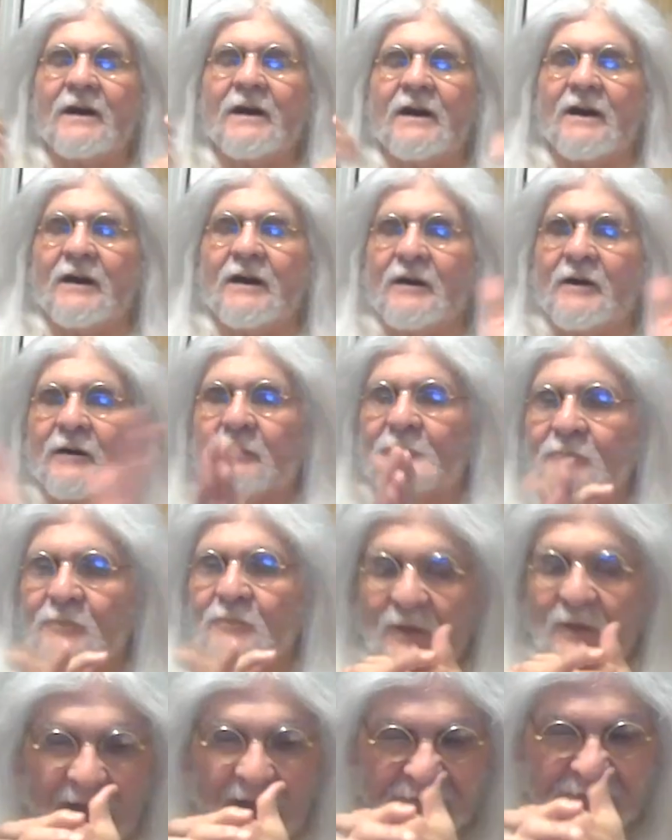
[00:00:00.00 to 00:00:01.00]
Uh,
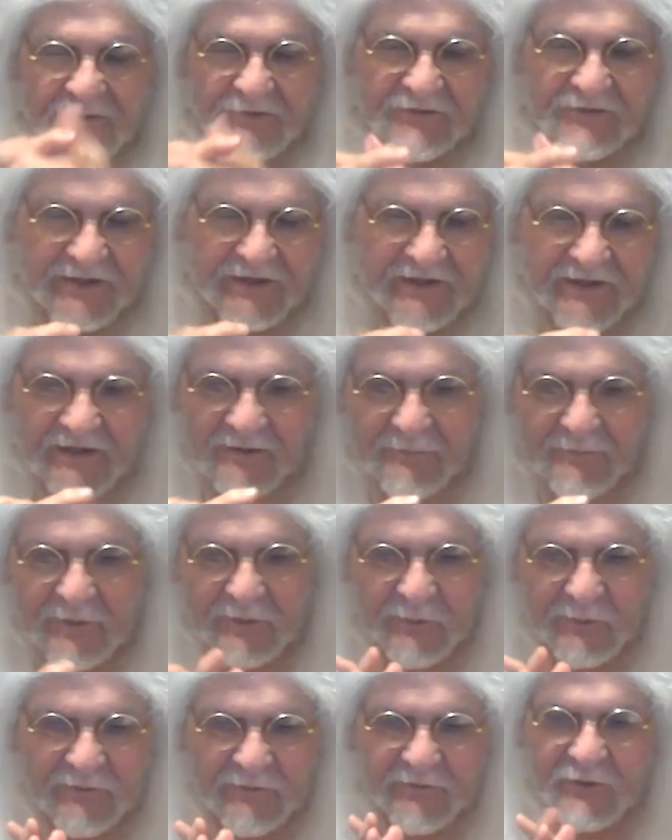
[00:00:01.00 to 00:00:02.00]
I did the uh, pin
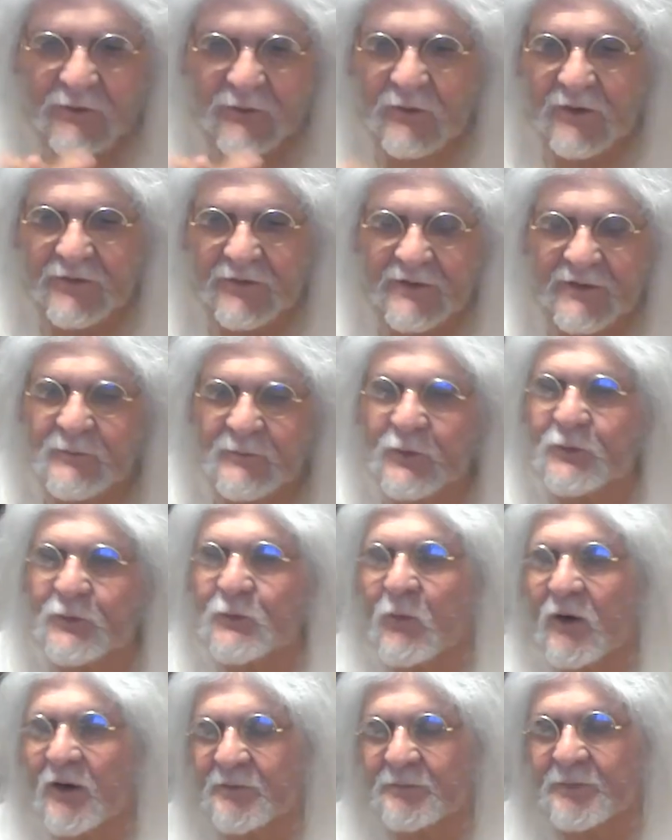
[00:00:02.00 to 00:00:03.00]
review on the
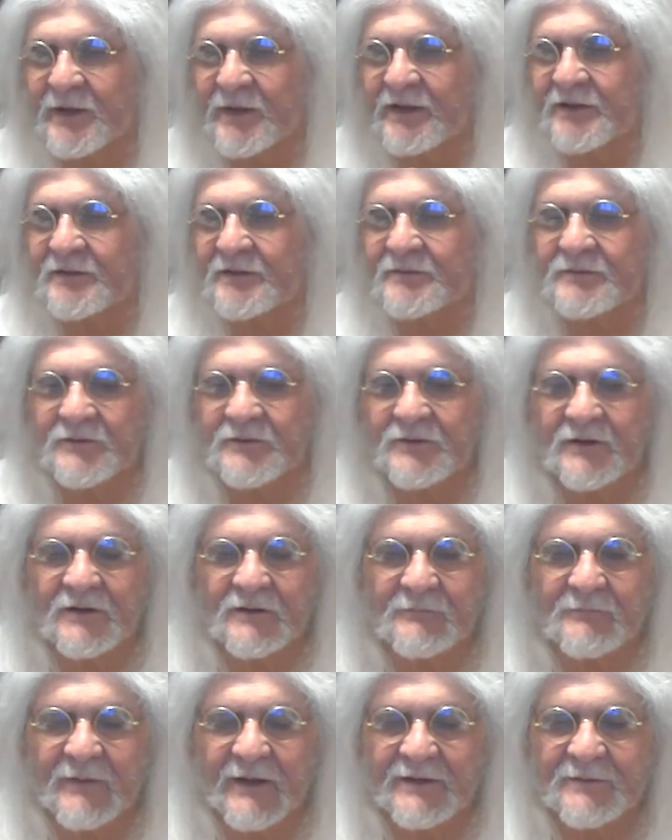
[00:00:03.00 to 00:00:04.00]
Moonwalk pin
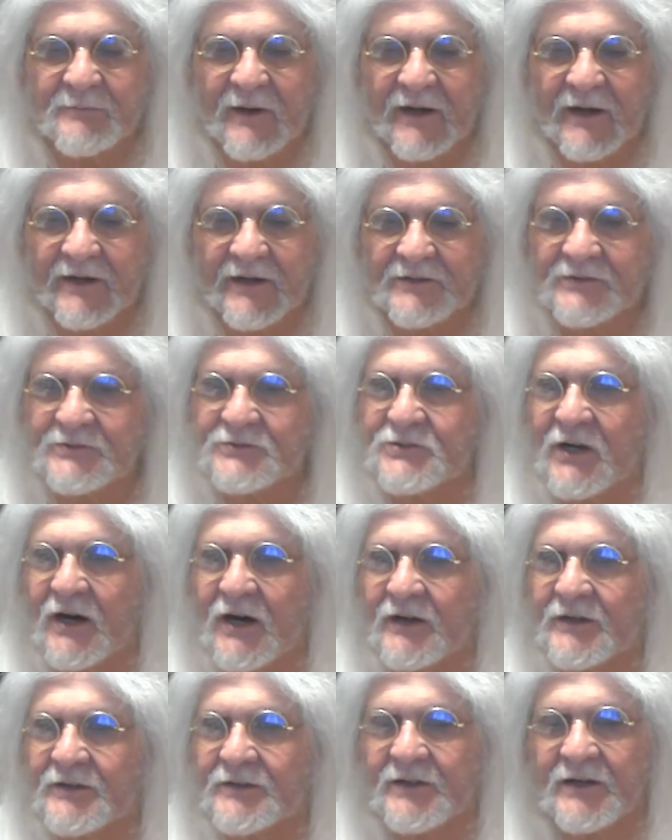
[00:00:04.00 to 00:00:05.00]
made by
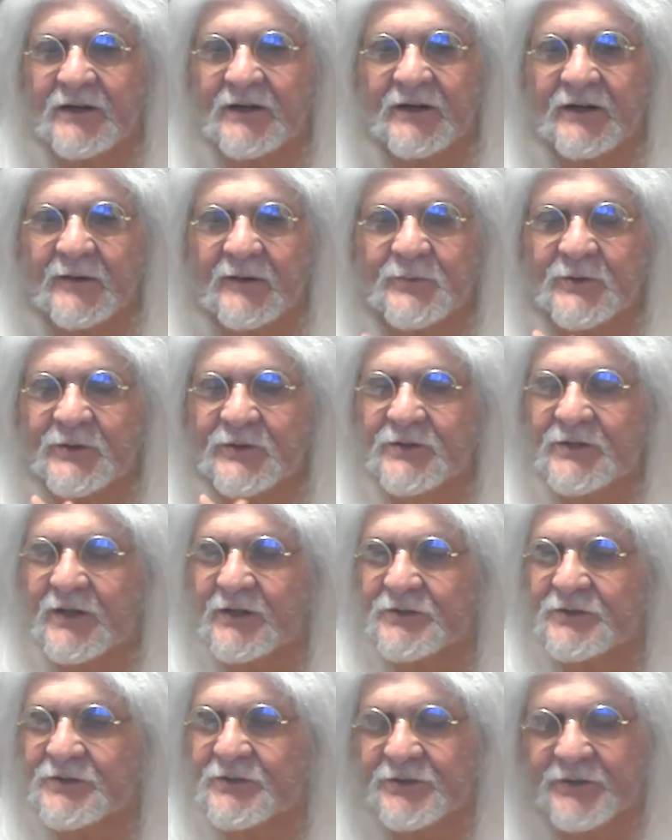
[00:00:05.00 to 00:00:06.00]
John Hubbard
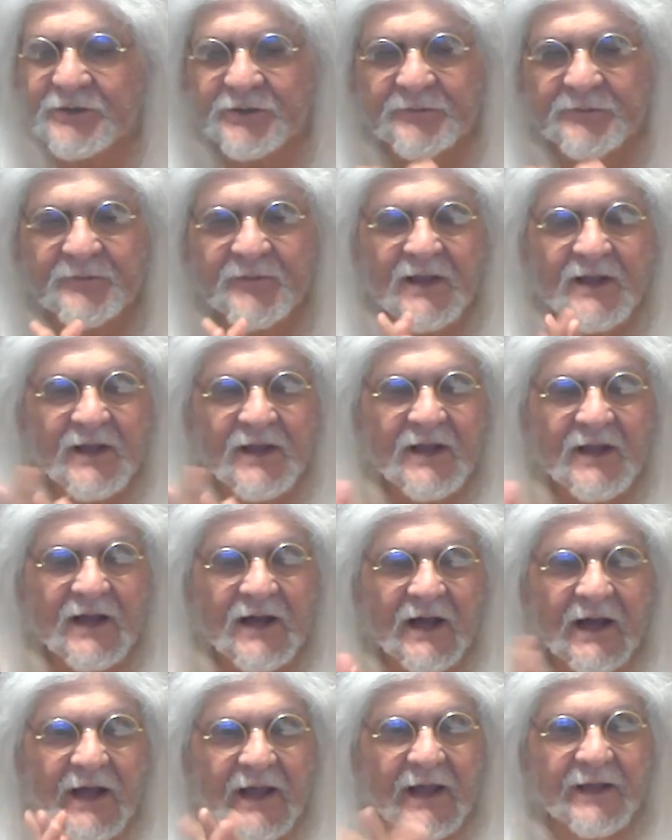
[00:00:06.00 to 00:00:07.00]
Jr.,
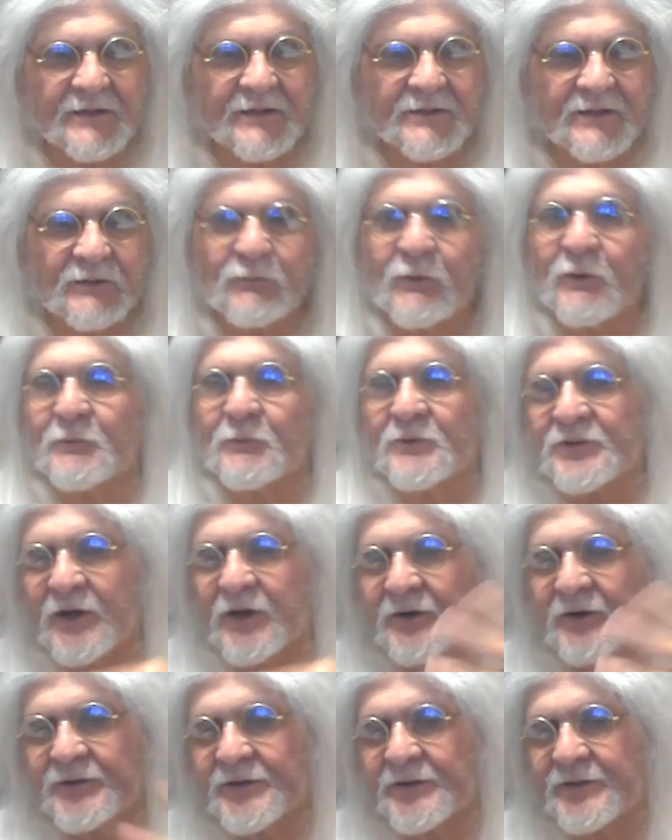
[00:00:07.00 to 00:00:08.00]
and uh, we were
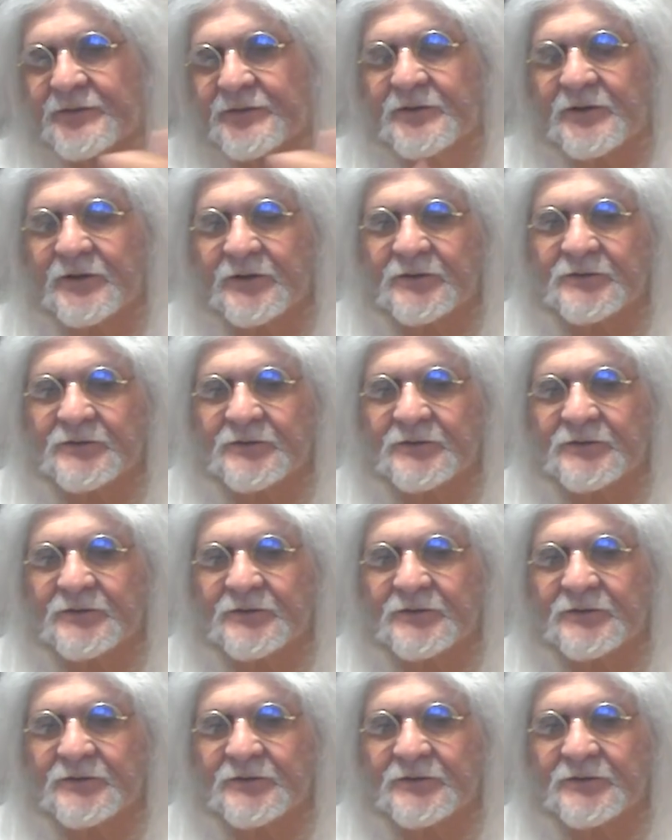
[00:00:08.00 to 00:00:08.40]
talking